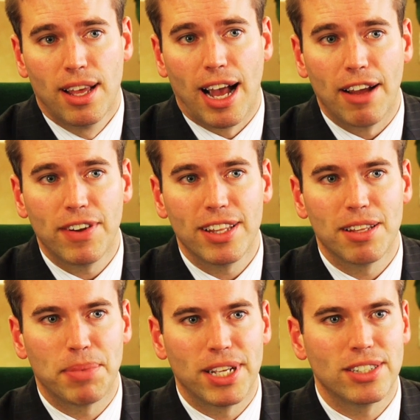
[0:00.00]
I find
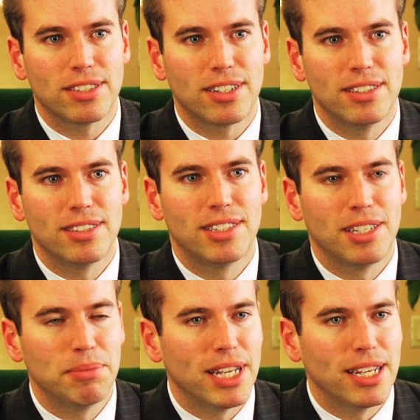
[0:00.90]
that patients are
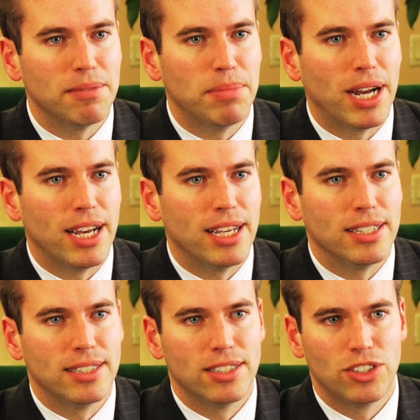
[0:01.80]
intimidated
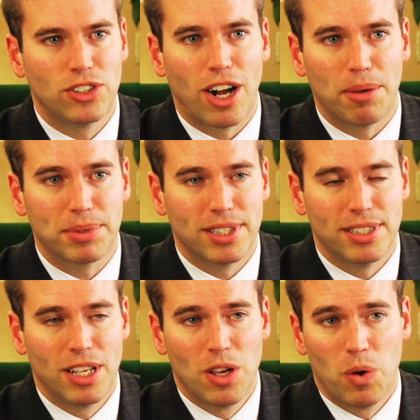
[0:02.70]
by drops,
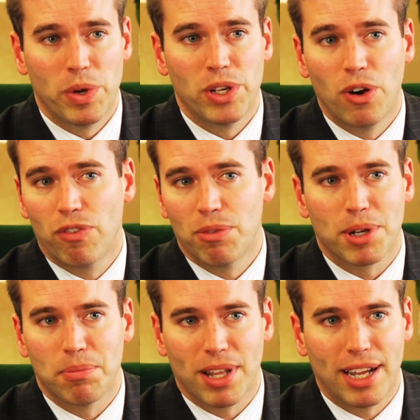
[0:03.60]
and we know from
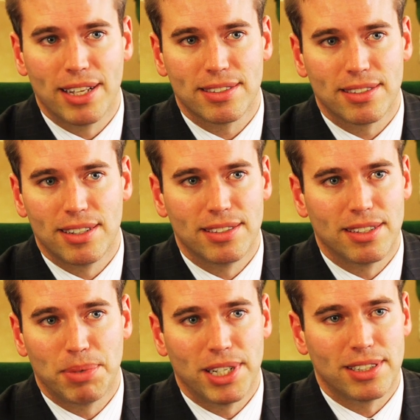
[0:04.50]
compliance studies
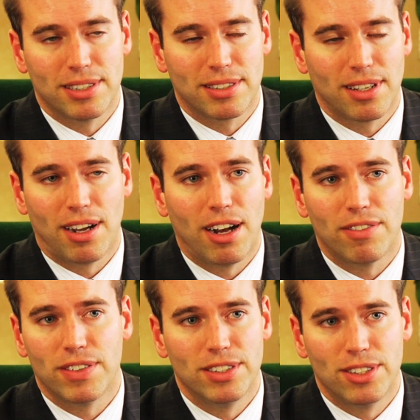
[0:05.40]
that patients
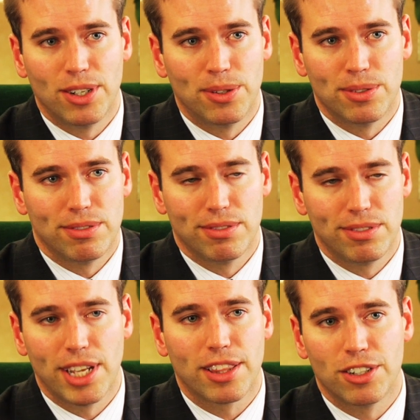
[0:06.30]
often don't
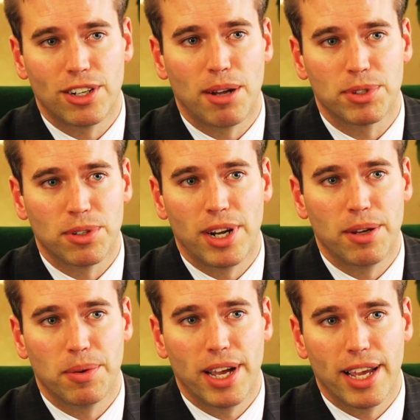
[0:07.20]
take their drops the
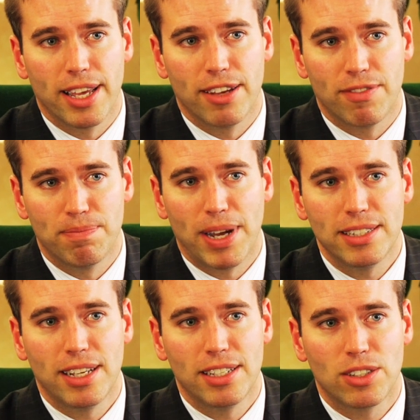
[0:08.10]
right way. If
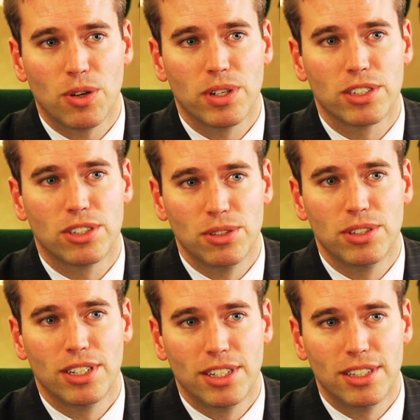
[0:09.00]
my day's going too
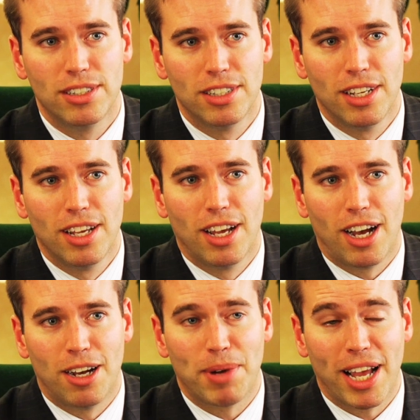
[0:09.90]
good,
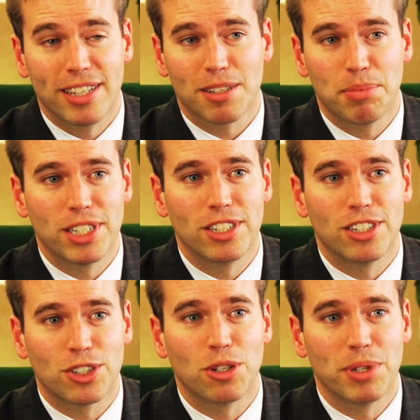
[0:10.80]
I ask a patient
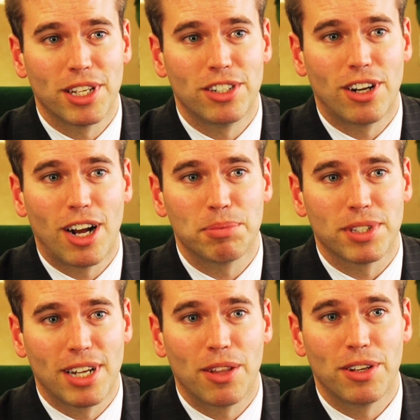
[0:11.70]
to show me their
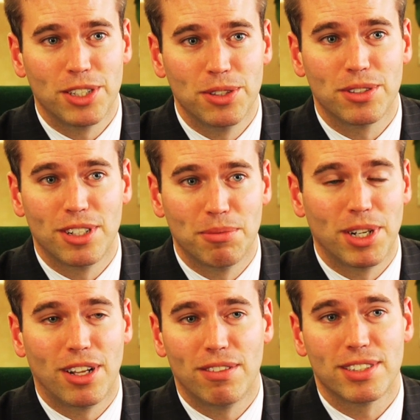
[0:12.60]
drops and how they're using them,
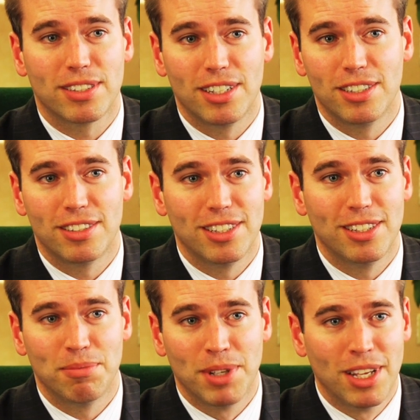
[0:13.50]
and all of a sudden you see
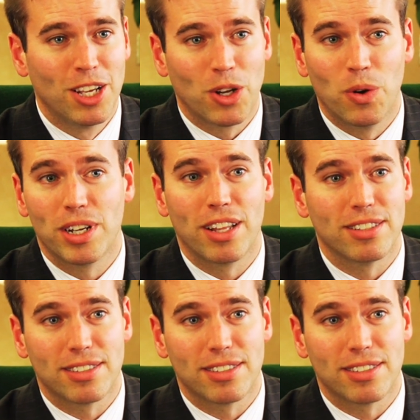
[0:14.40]
them going down the